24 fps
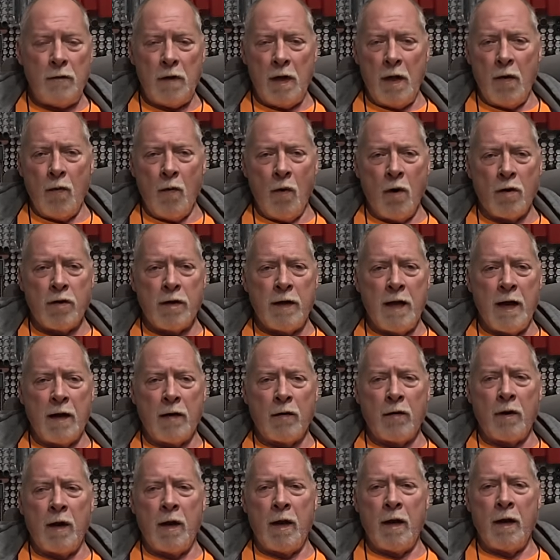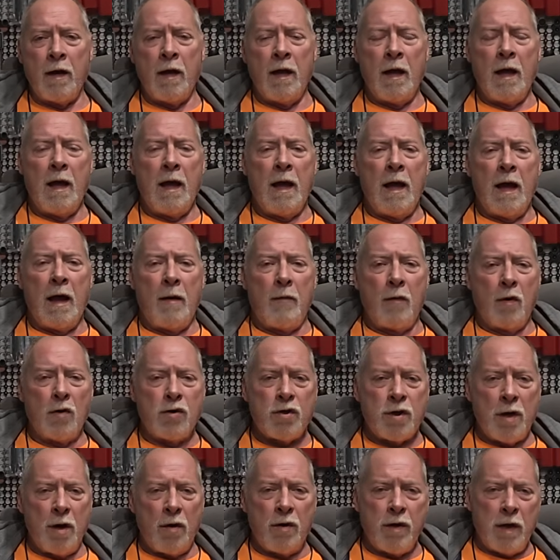It worked out great. I'm gonna
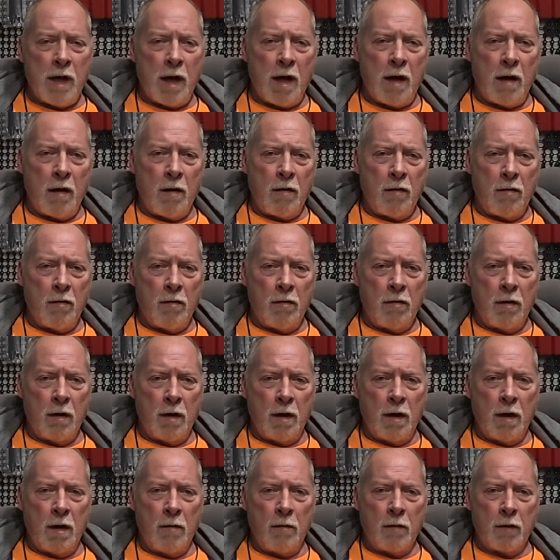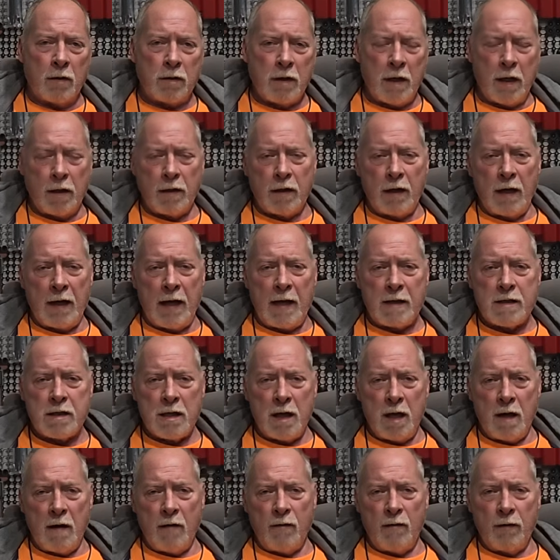show y'all. I'm gonna cut the lights
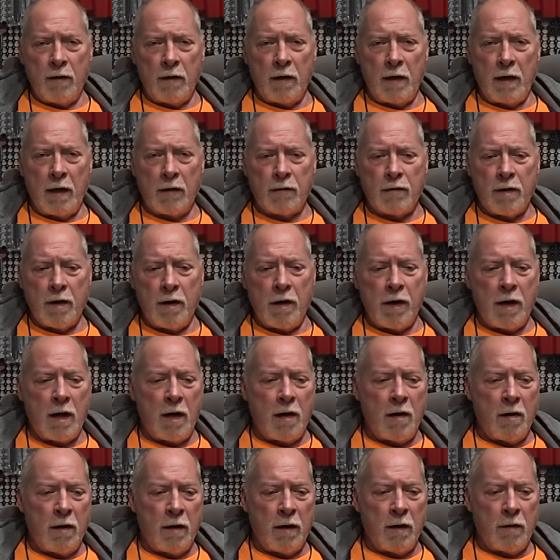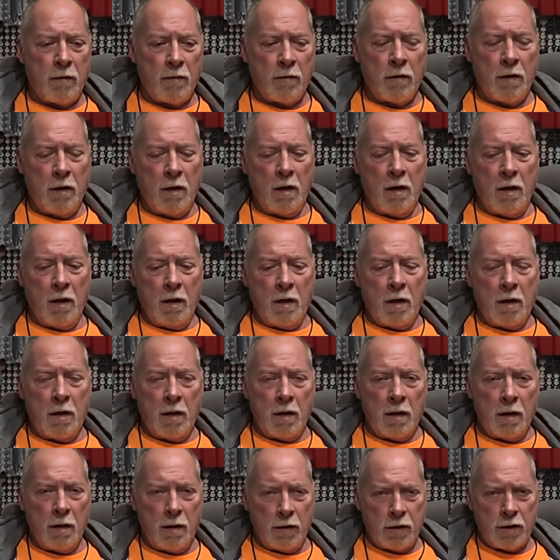off and I'll turn it on and
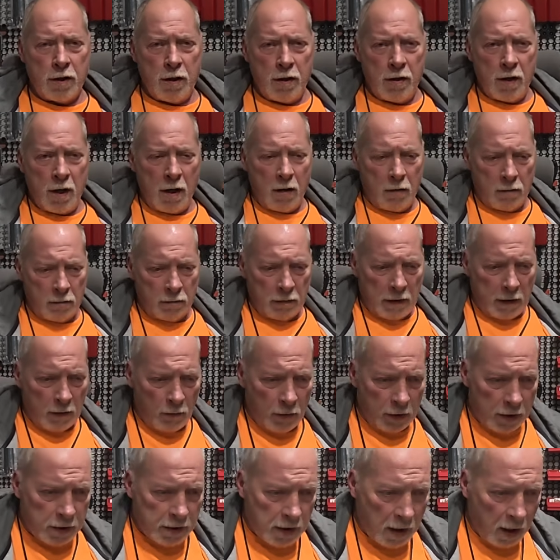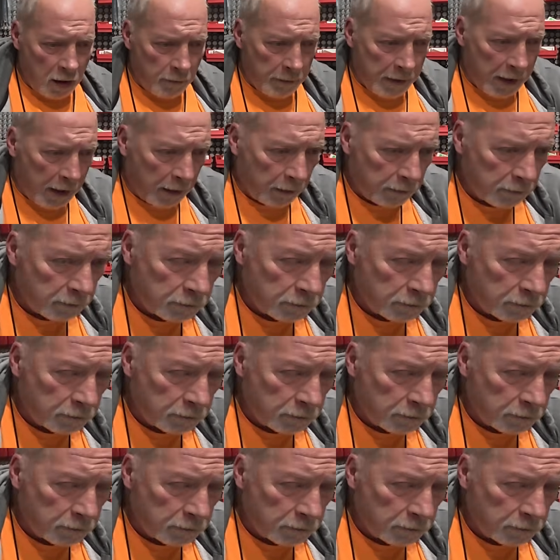show y'all what it's all about.